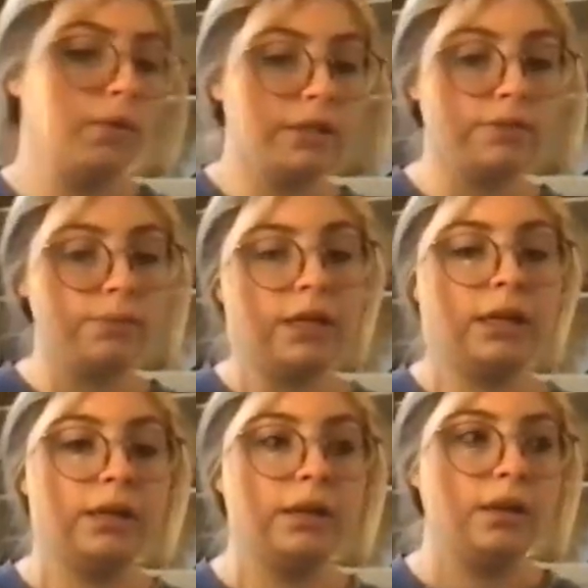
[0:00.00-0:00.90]
once a
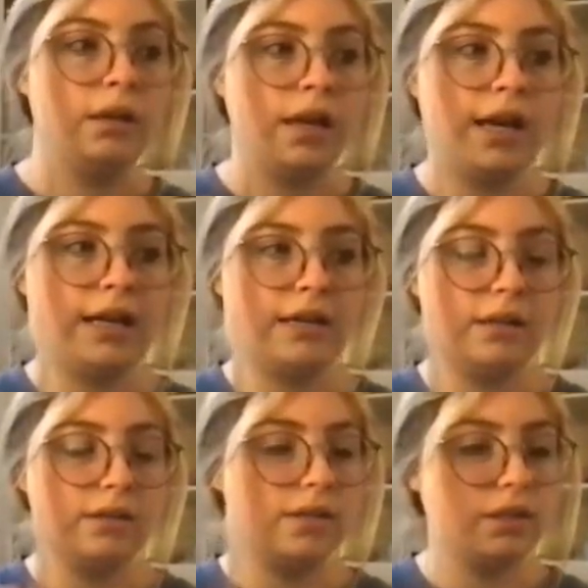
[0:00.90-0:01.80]
week at
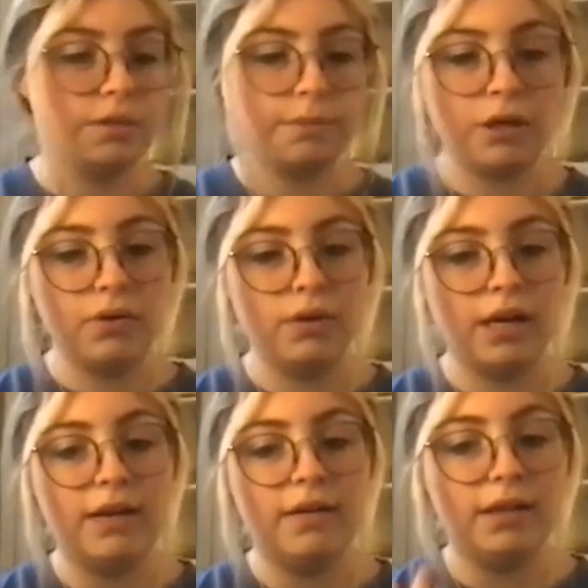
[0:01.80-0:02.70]
Sciences Po,
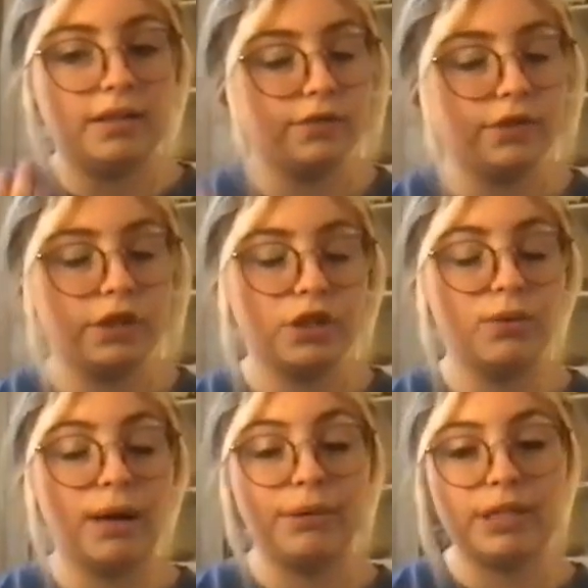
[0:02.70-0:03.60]
and it's for a
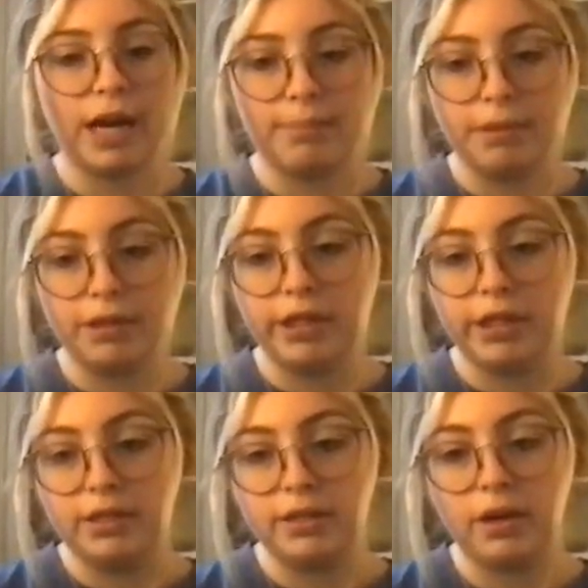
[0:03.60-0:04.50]
2-hour time
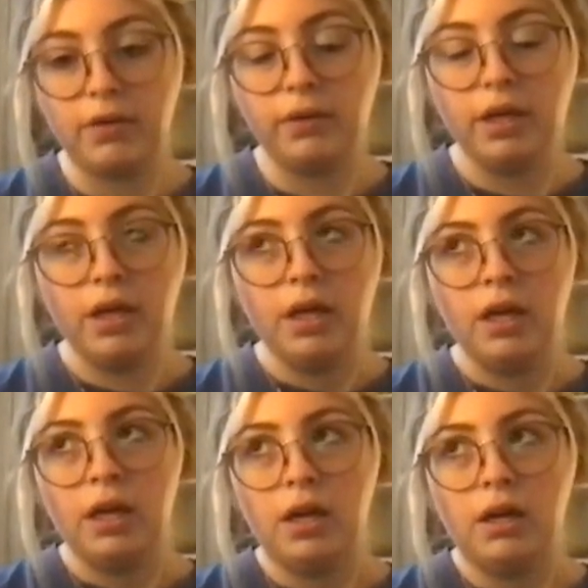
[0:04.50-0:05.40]
period. So
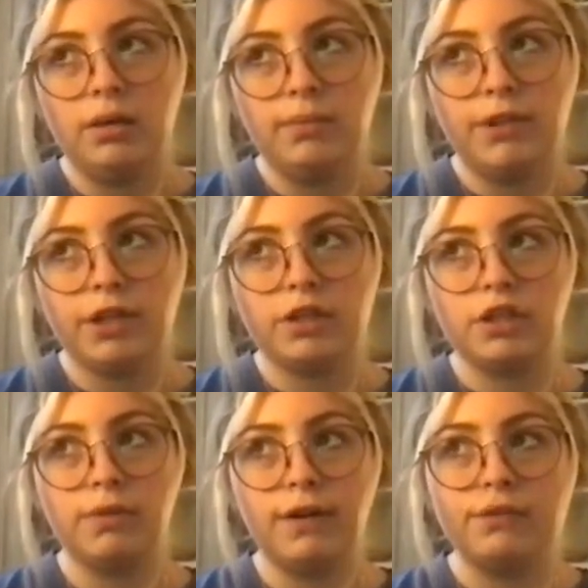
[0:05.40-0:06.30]
there are
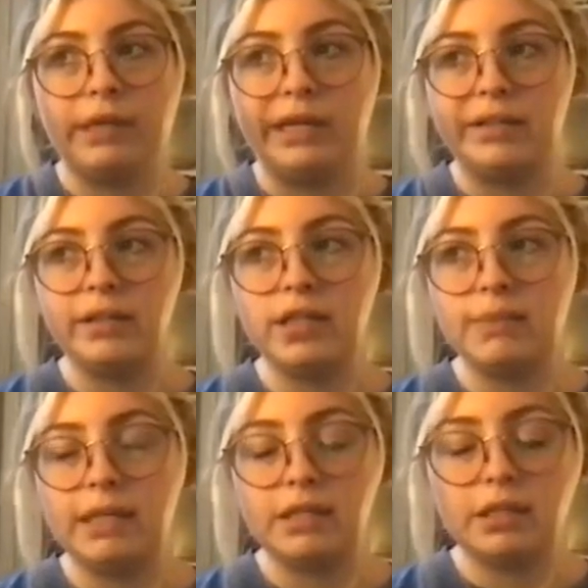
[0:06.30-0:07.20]
12 weeks in the
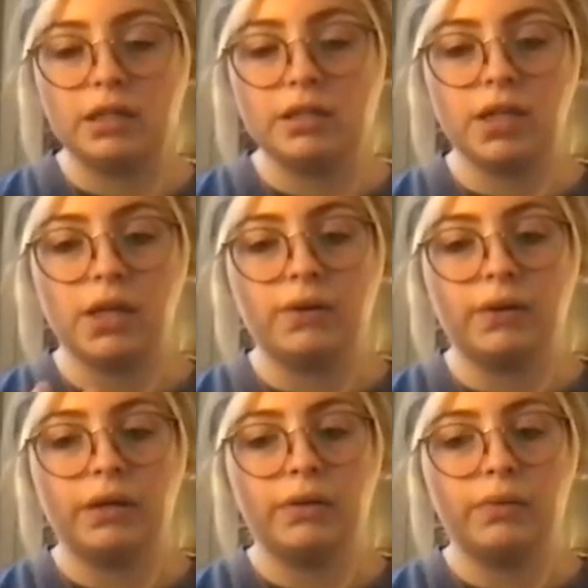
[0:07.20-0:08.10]
semester.
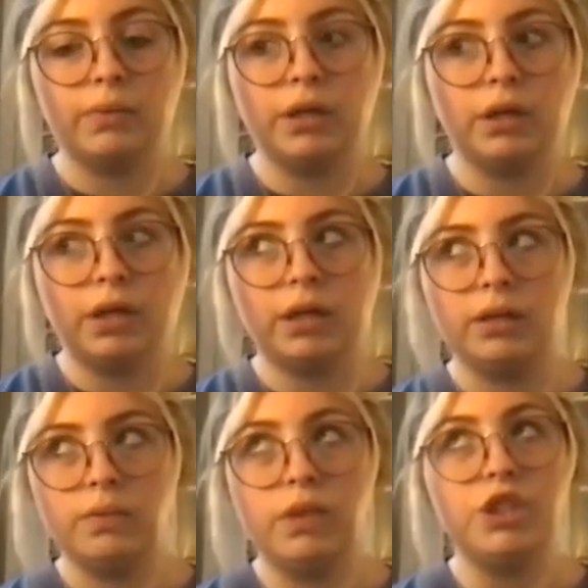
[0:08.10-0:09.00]
So
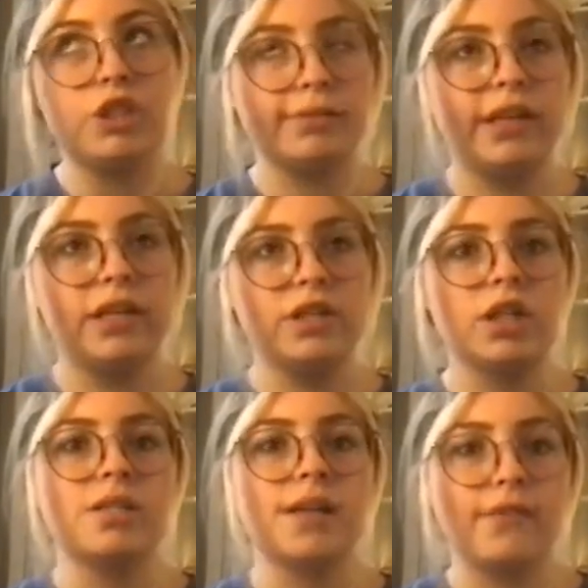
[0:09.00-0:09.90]
we just finished
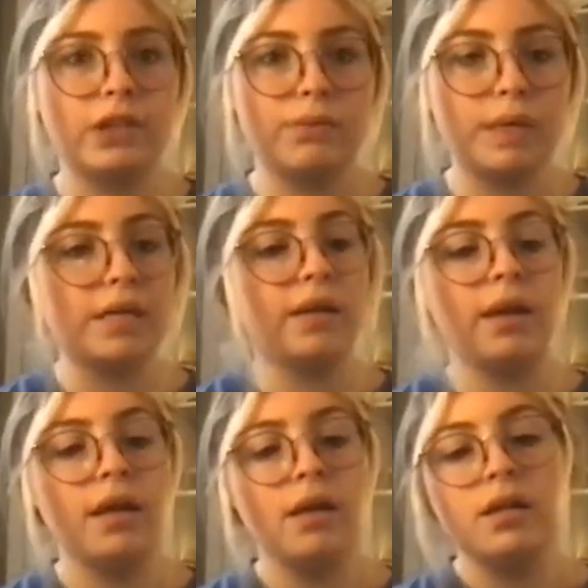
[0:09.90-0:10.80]
our 7th week.
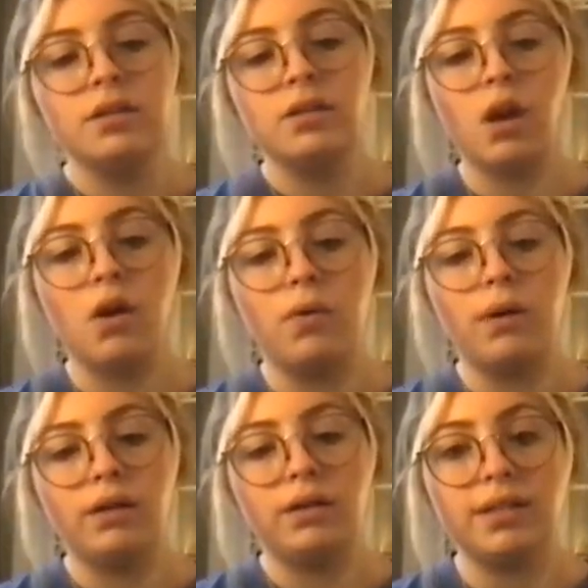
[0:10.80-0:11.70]

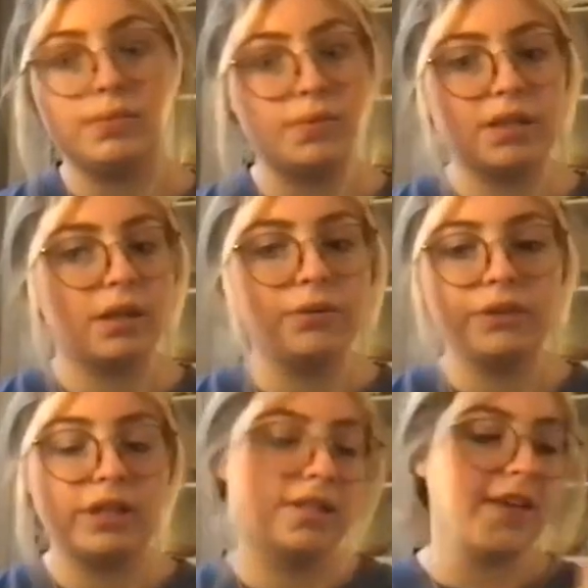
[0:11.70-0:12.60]
So this was
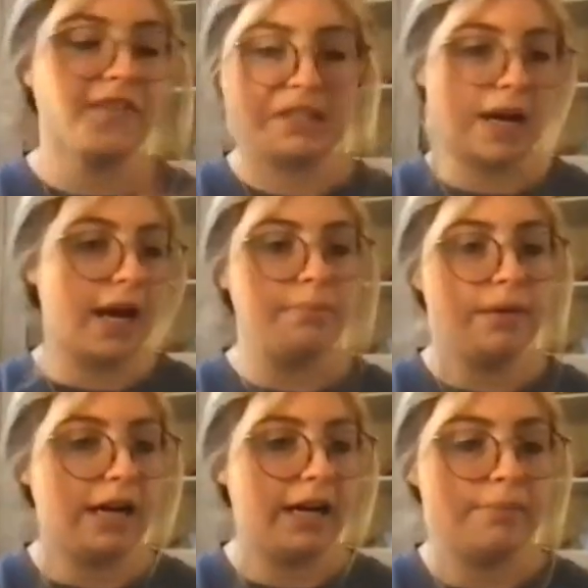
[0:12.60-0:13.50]
only the 7th
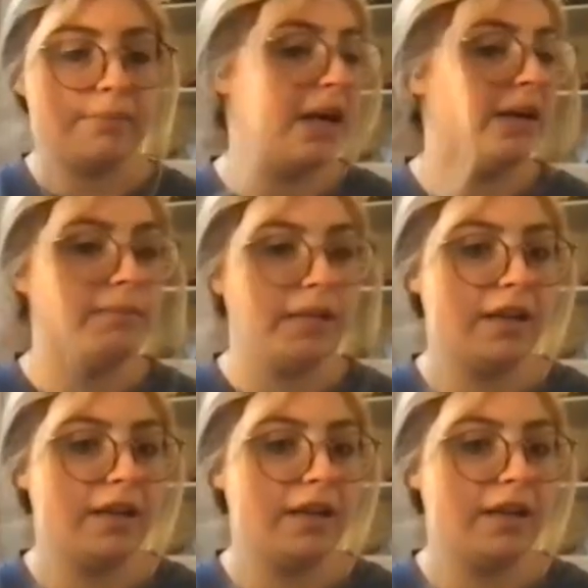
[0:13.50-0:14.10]
time I hadn't met